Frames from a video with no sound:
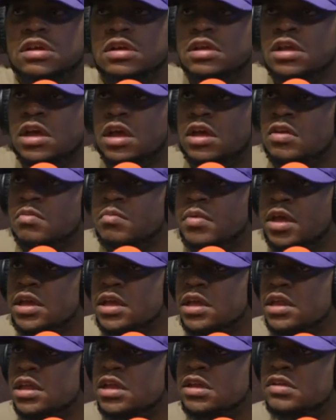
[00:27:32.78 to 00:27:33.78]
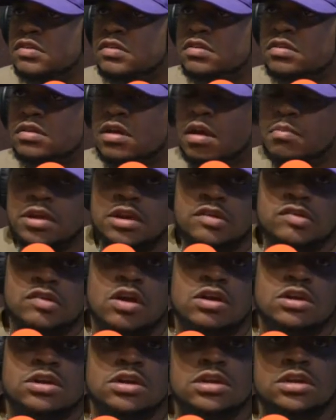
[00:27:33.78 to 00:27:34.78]
Yeah, you may get lynched. I mean, it's
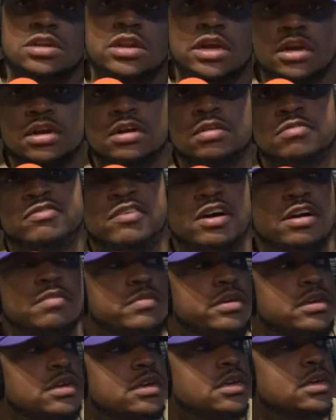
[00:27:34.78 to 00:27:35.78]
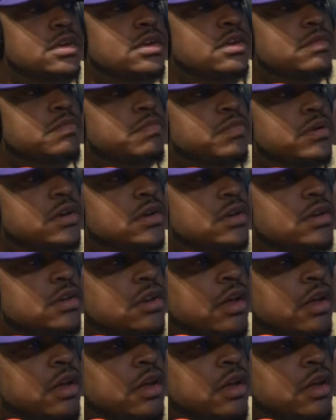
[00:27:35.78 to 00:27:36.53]
all good. They can come find me. But